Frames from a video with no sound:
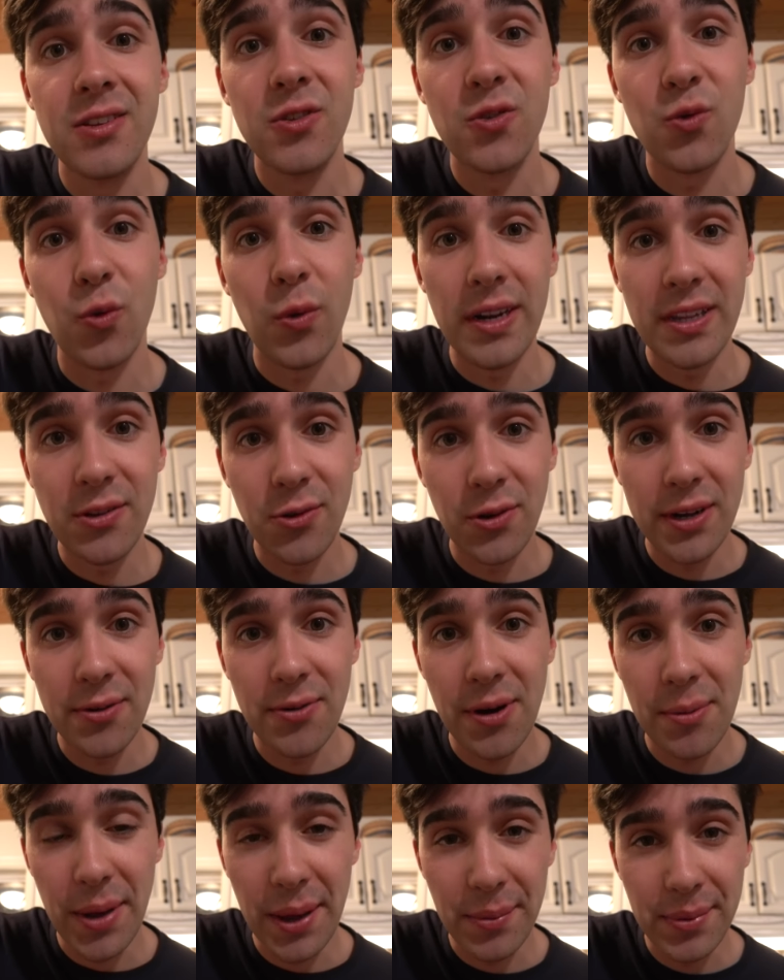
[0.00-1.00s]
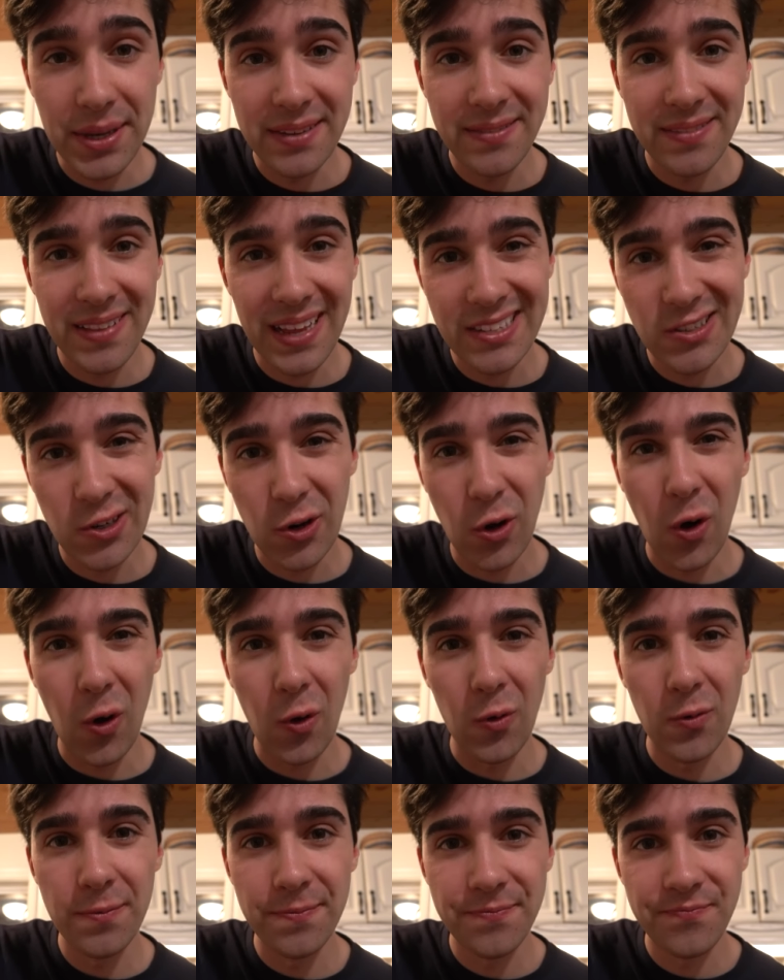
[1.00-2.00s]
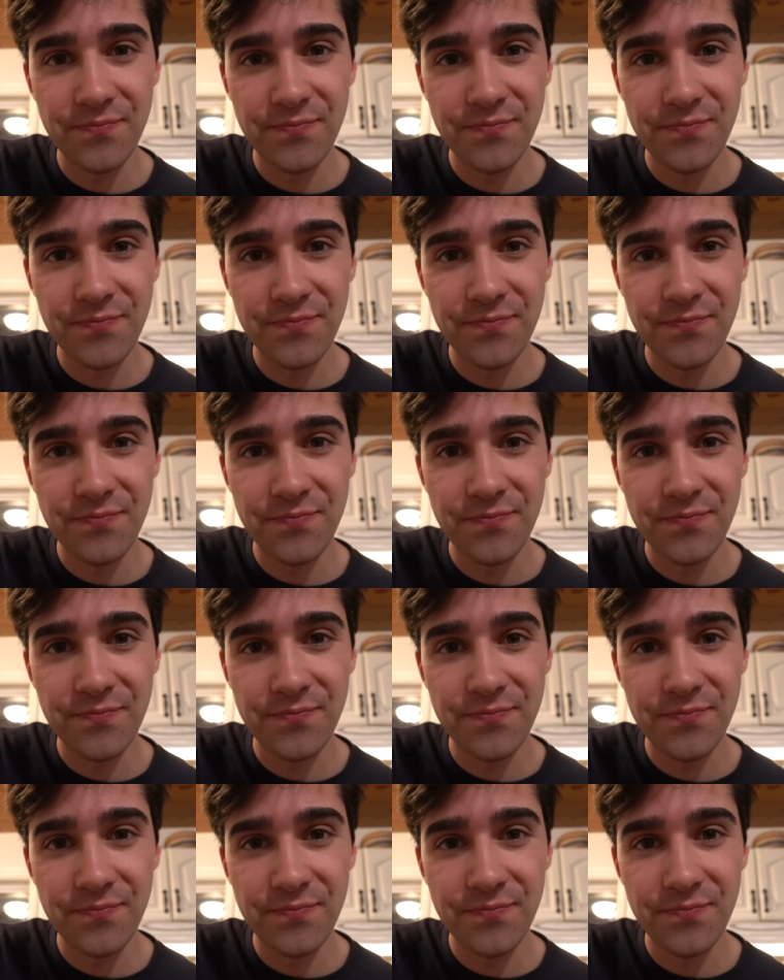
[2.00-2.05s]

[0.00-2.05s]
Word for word: twenty twenty-one, baby. Let's go.